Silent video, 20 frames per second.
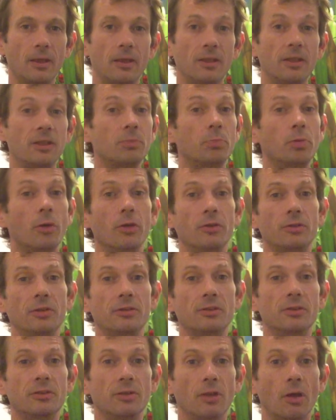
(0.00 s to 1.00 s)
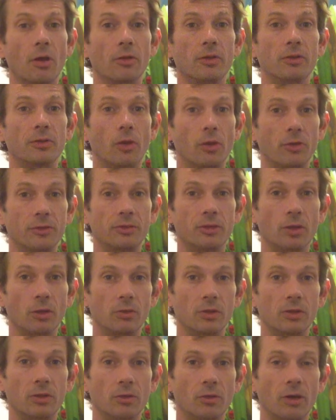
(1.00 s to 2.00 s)
This process is known as
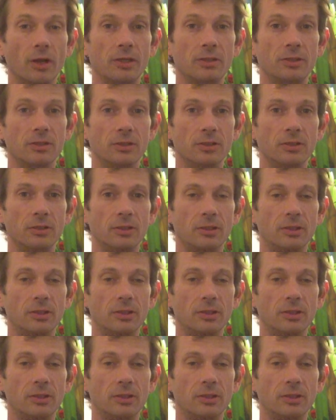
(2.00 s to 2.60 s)
osseointegration.